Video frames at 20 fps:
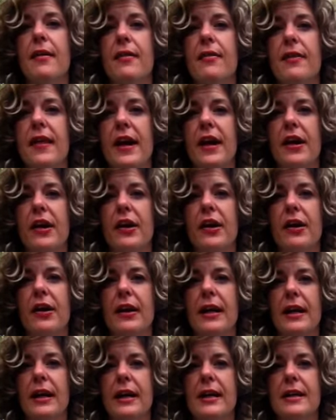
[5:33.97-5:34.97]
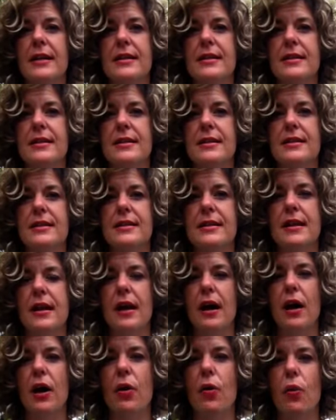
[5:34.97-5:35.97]
there is
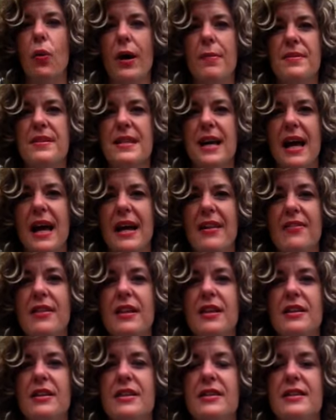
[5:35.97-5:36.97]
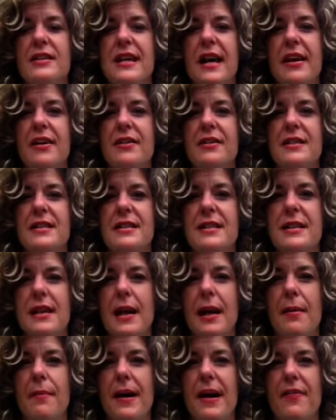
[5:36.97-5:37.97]
a website that tells
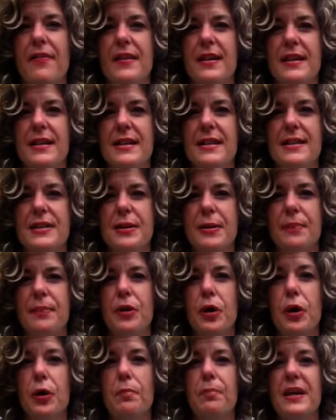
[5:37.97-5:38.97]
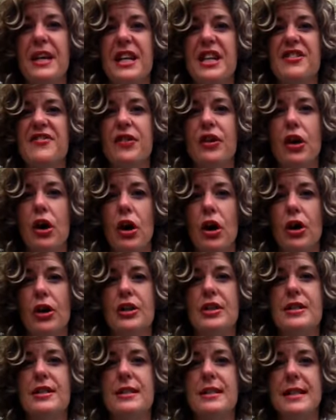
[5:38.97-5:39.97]
about this called Peaceful
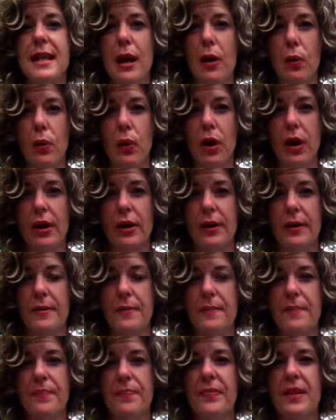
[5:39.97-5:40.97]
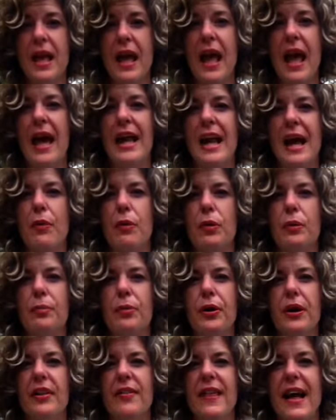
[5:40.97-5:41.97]
Hearts Network, and I will
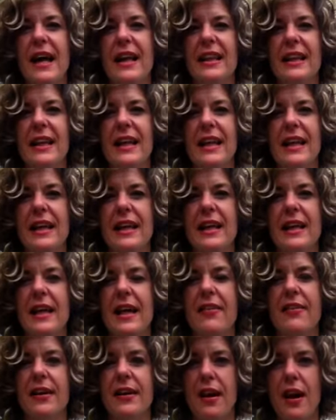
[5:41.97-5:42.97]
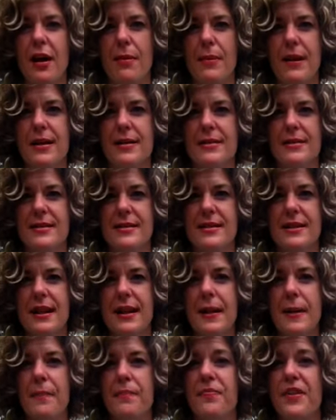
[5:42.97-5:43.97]
put that link in the comments.
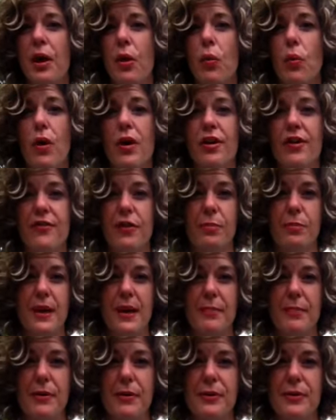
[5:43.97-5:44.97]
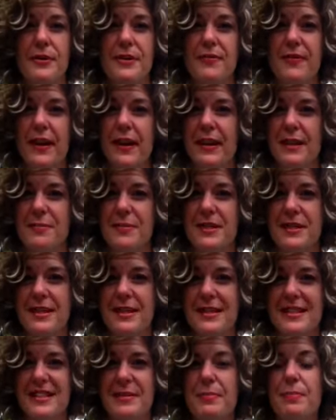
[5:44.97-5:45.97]
They're wonderful people who developed
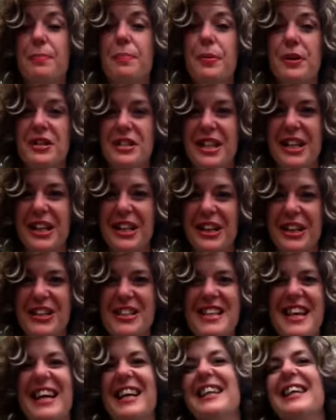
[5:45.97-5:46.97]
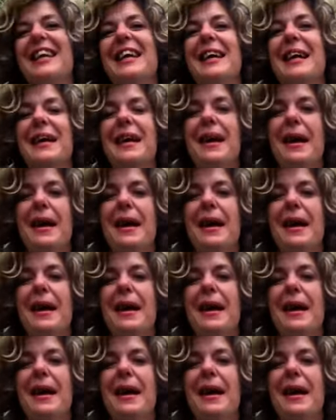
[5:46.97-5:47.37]
this particular technique,